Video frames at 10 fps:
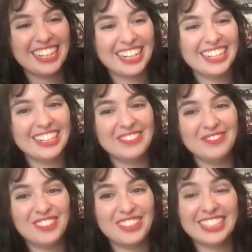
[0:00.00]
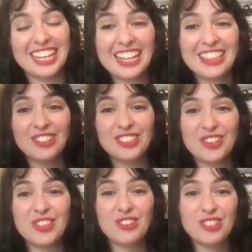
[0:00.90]
But yeah,
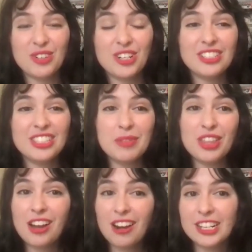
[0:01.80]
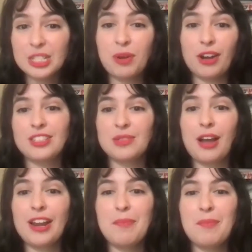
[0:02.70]
those were some of the hardest parts
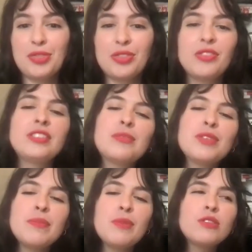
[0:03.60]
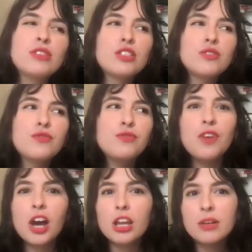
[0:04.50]
about it. But some of the most
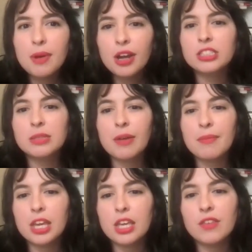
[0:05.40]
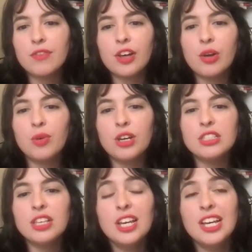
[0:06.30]
fun parts about making the film
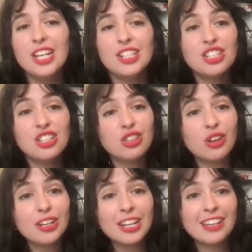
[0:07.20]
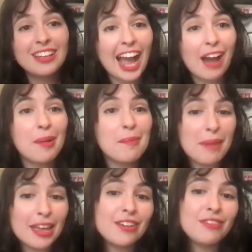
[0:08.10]
was just learning how to
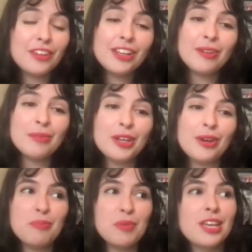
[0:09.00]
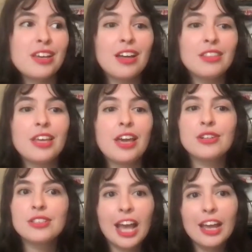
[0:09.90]
make a film, you know, being on the
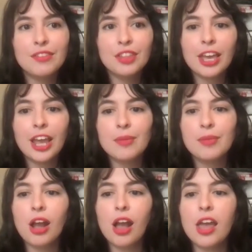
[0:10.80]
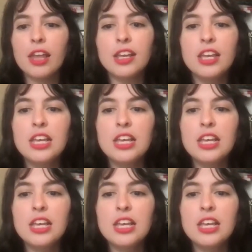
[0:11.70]
other side of the camera and